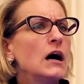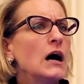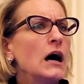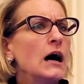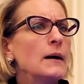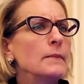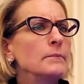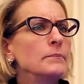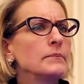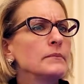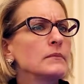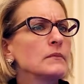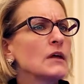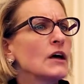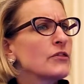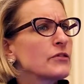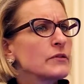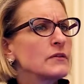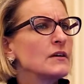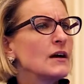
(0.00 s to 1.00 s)

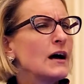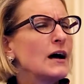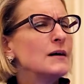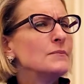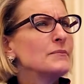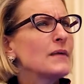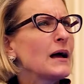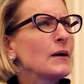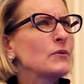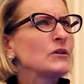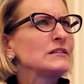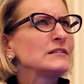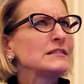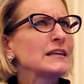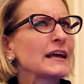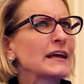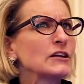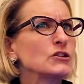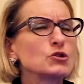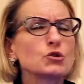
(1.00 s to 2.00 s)
I wouldn't
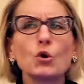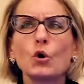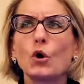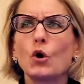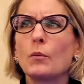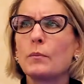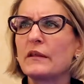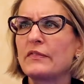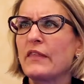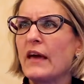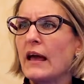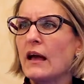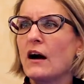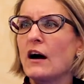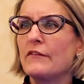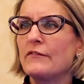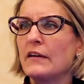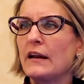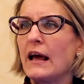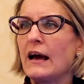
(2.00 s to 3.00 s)
say control, but they
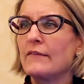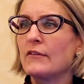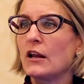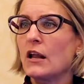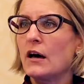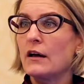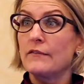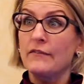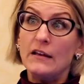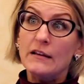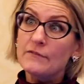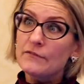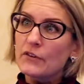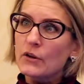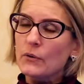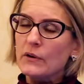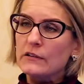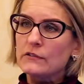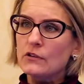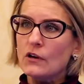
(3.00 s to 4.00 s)
often have a lot of
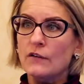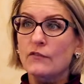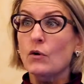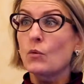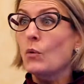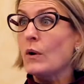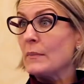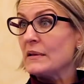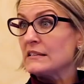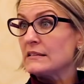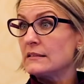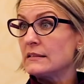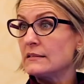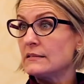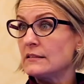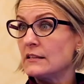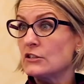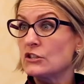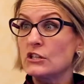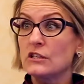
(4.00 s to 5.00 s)
influence over women's
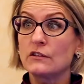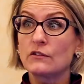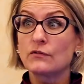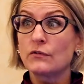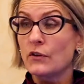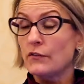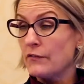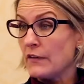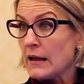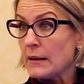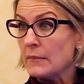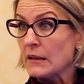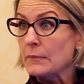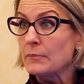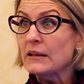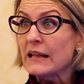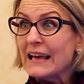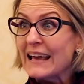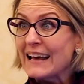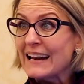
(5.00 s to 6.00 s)
decisions for family
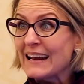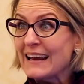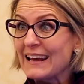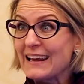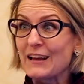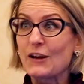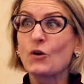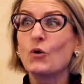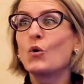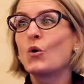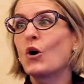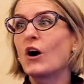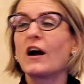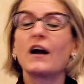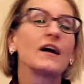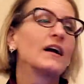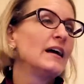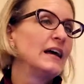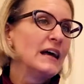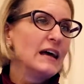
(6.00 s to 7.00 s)
planning
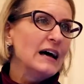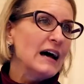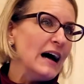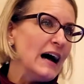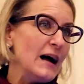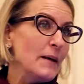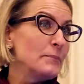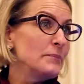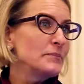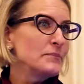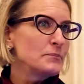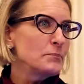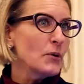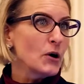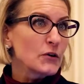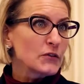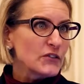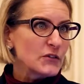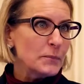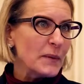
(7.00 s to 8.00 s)
or
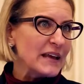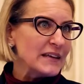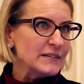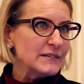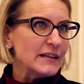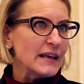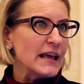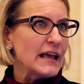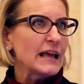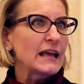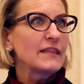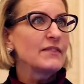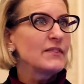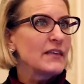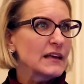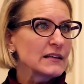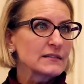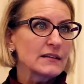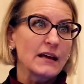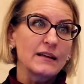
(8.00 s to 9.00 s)
birth spacing and
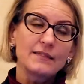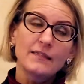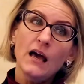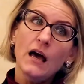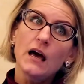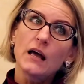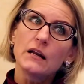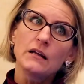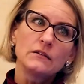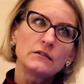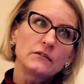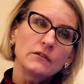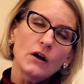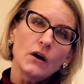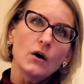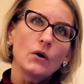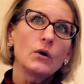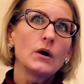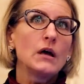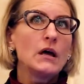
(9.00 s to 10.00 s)
things like that. And
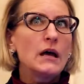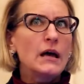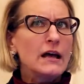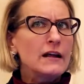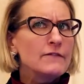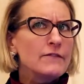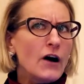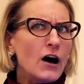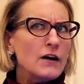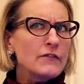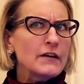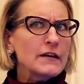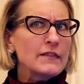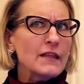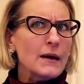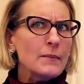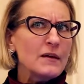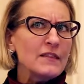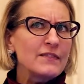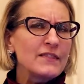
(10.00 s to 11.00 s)
so
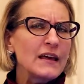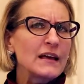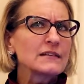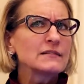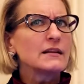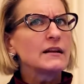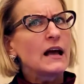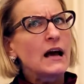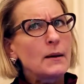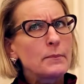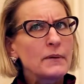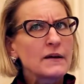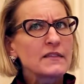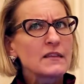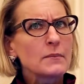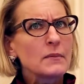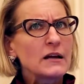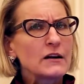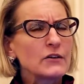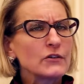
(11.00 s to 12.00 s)
involving them in things and
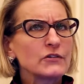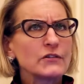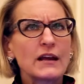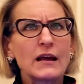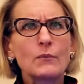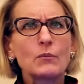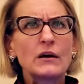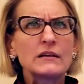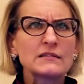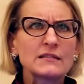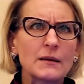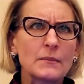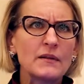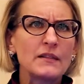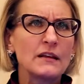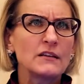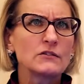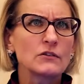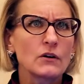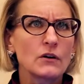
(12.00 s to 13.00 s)
helping them understand why some
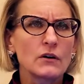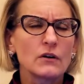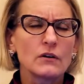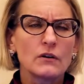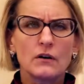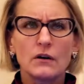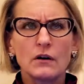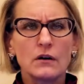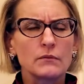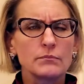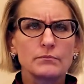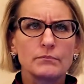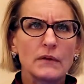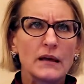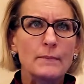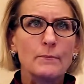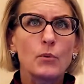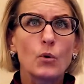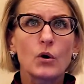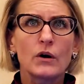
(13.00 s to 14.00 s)
of these are
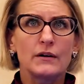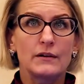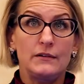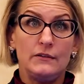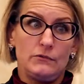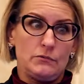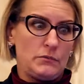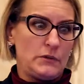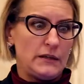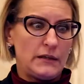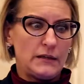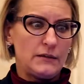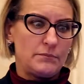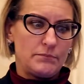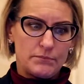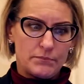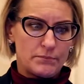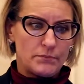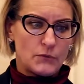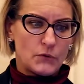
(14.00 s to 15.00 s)
important is really
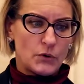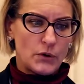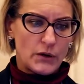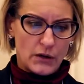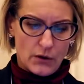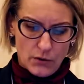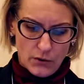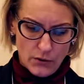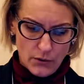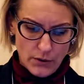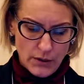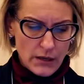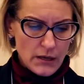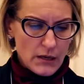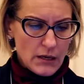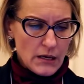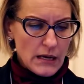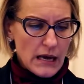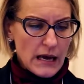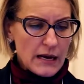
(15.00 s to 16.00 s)
critical.
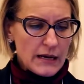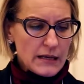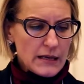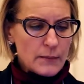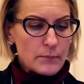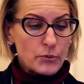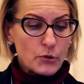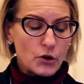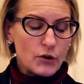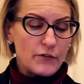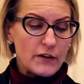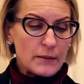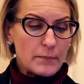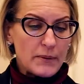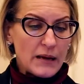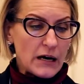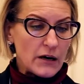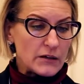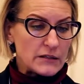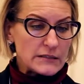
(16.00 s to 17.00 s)
And
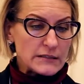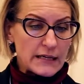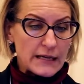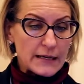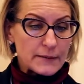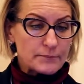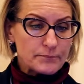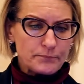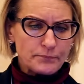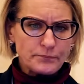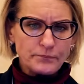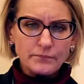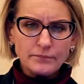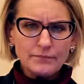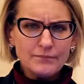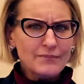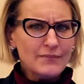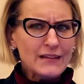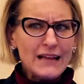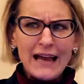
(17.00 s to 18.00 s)
improving parenting.
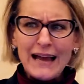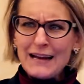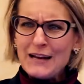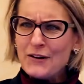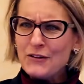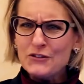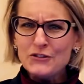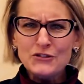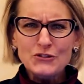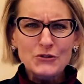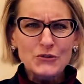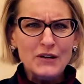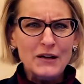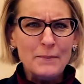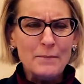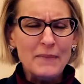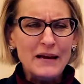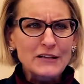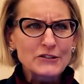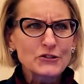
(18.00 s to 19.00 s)
I noticed you had
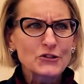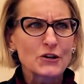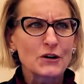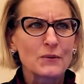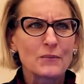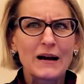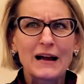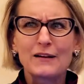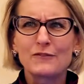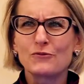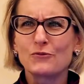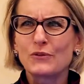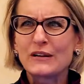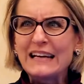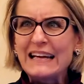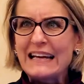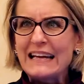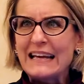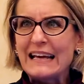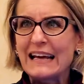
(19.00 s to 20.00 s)
a measure around
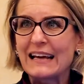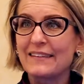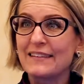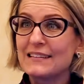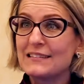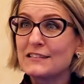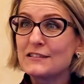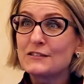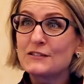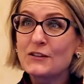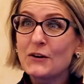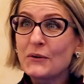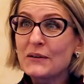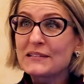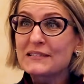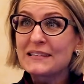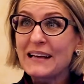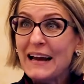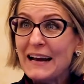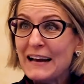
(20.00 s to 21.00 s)
reading. This is so
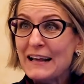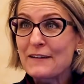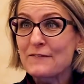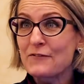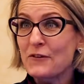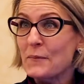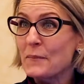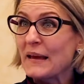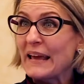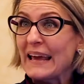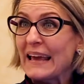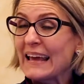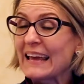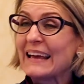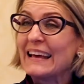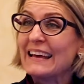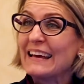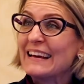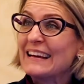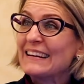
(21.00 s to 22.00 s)
exciting for me.
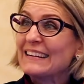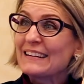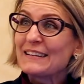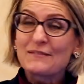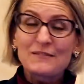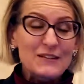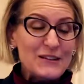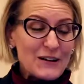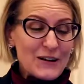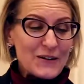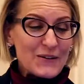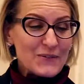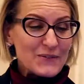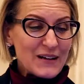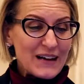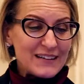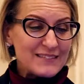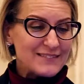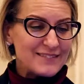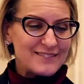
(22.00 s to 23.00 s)

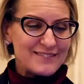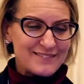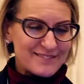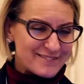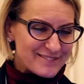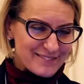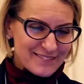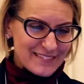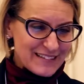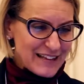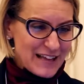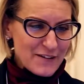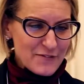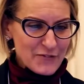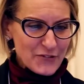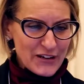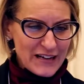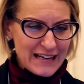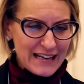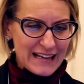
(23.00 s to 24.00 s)
I
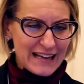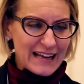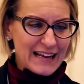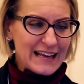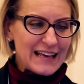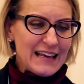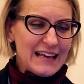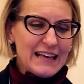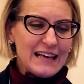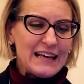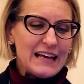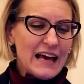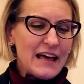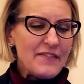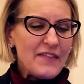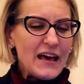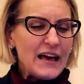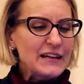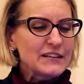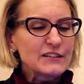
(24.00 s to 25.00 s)
love reading.
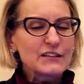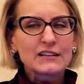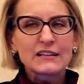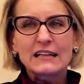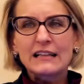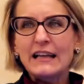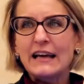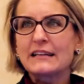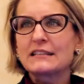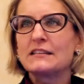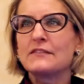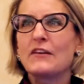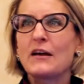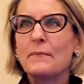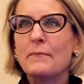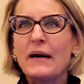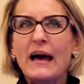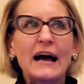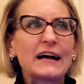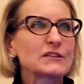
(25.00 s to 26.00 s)
And then collective
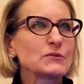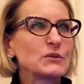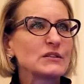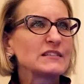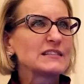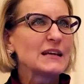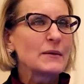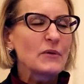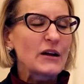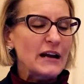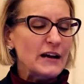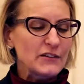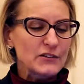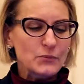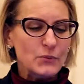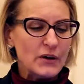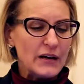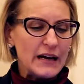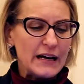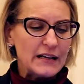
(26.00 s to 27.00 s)
impact, which someone
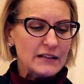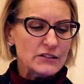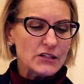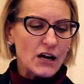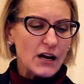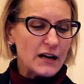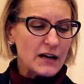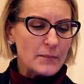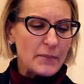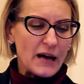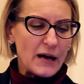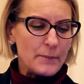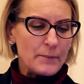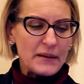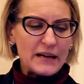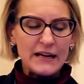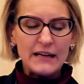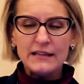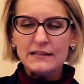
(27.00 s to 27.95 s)
else will kind of talk about, but